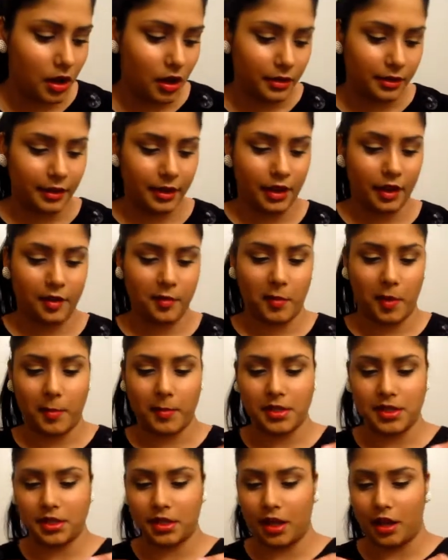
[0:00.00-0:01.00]
Then I have my
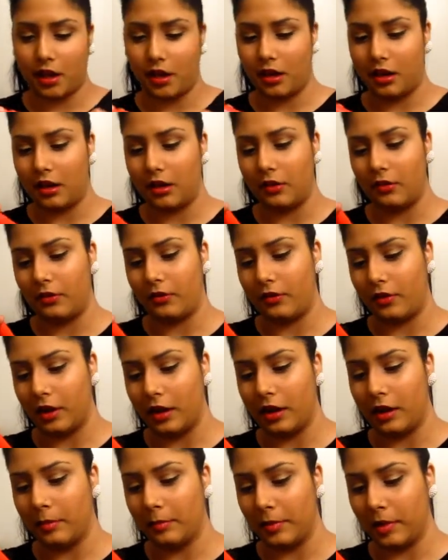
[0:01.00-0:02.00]
mascara
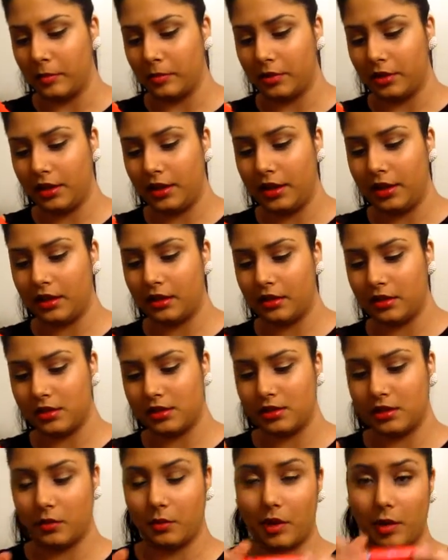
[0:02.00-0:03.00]
from Maybelline.
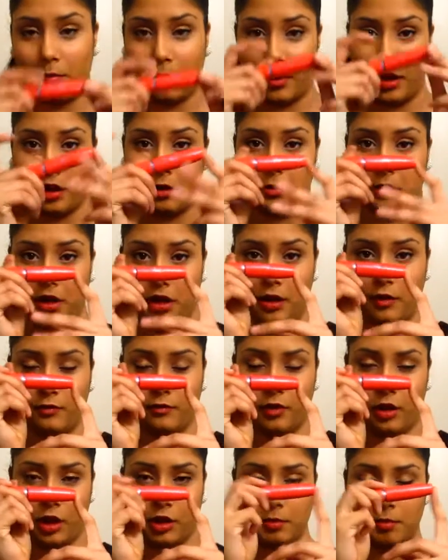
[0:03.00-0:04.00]
It's the 1x1
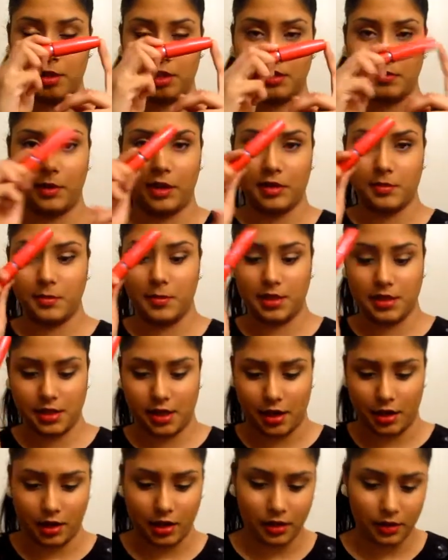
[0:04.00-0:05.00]
Volume Express
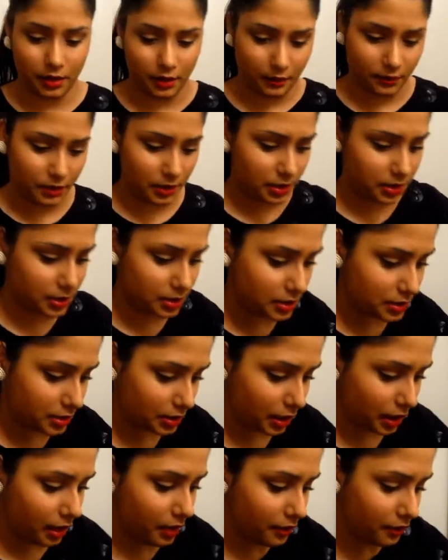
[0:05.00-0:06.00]
Mascara. Love this
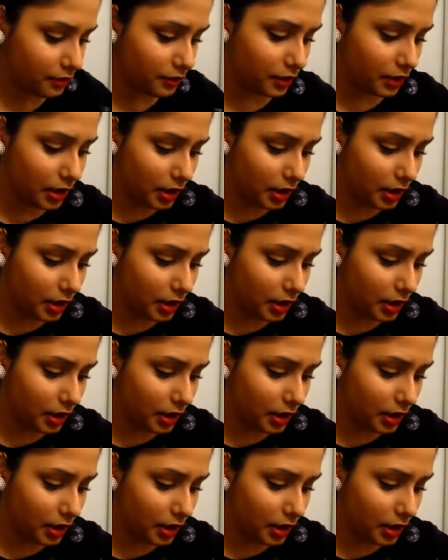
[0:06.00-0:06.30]
stuff.